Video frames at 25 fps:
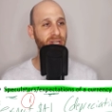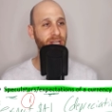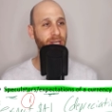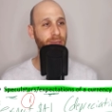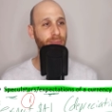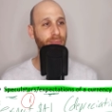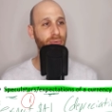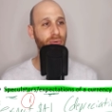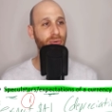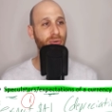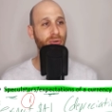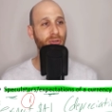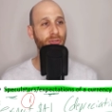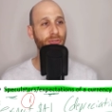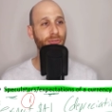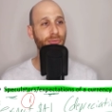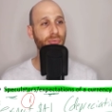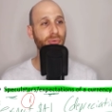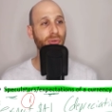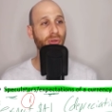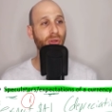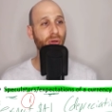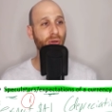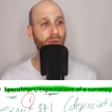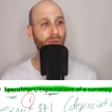imports
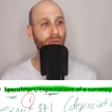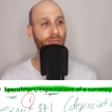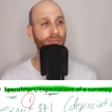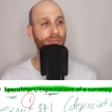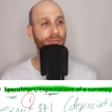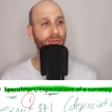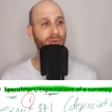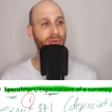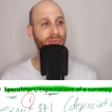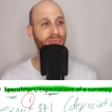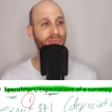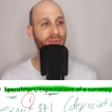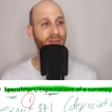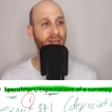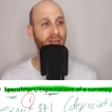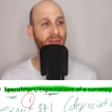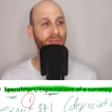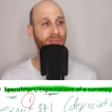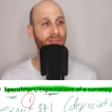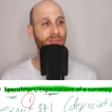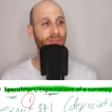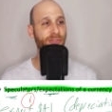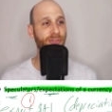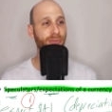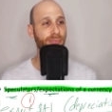will also
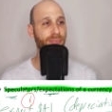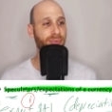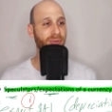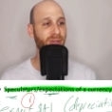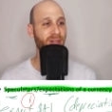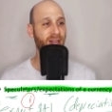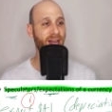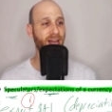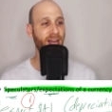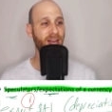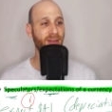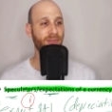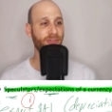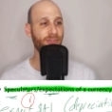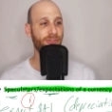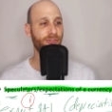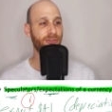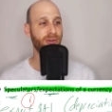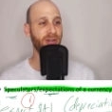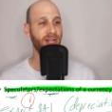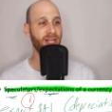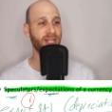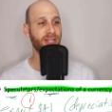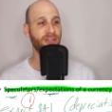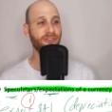affect the supply of
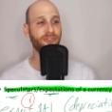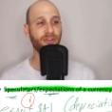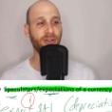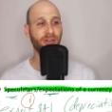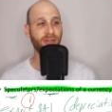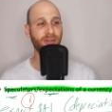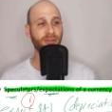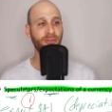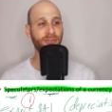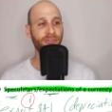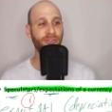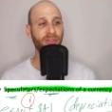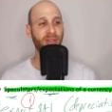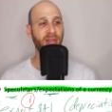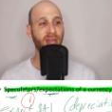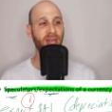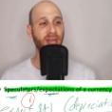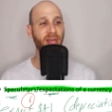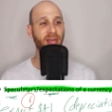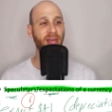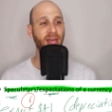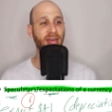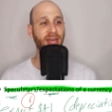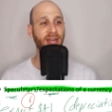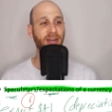Australian dollars
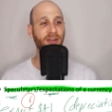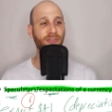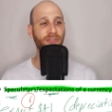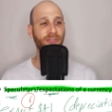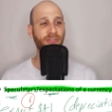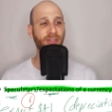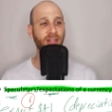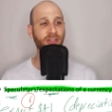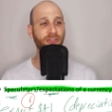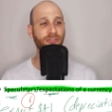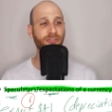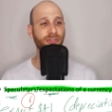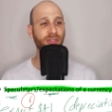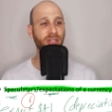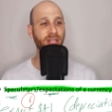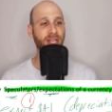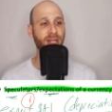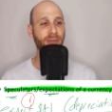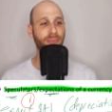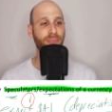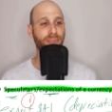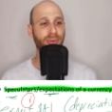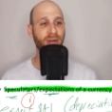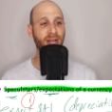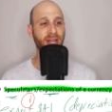and essentially
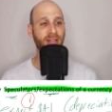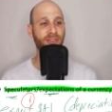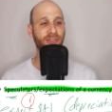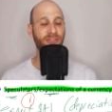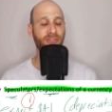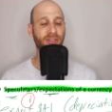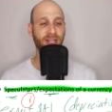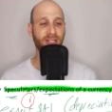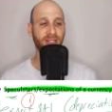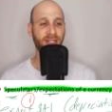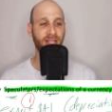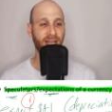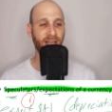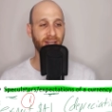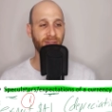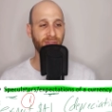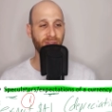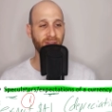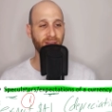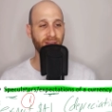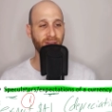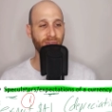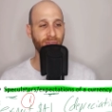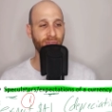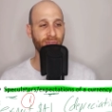it breaks down like
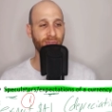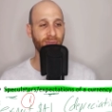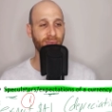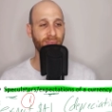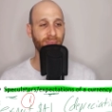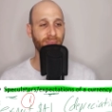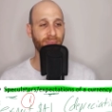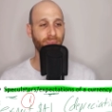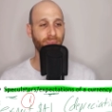this.